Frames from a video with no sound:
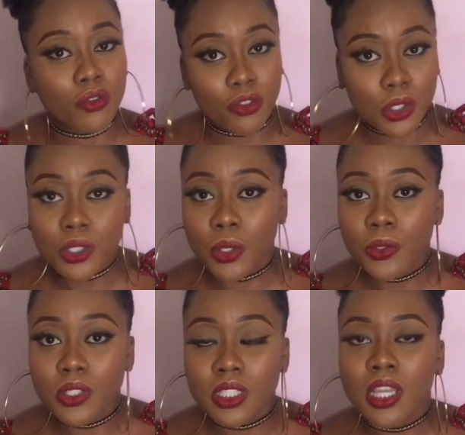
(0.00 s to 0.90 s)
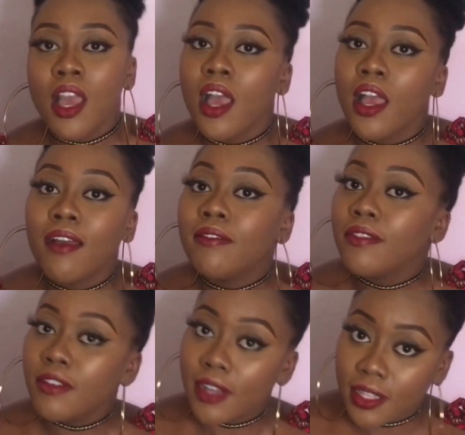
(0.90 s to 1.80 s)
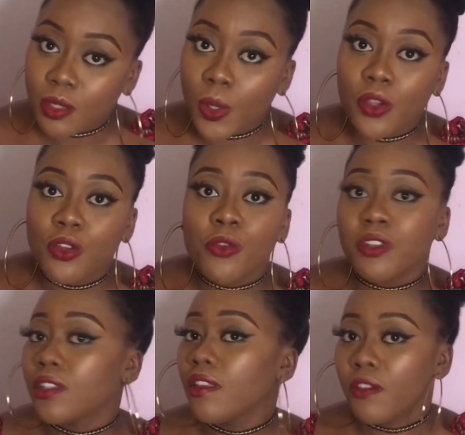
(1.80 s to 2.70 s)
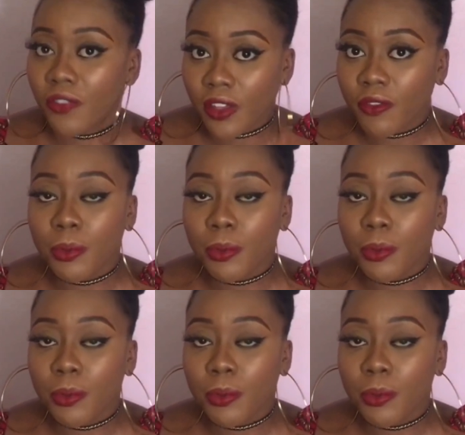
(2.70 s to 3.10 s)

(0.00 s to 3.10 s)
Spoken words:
photos as well, you know, return the favor.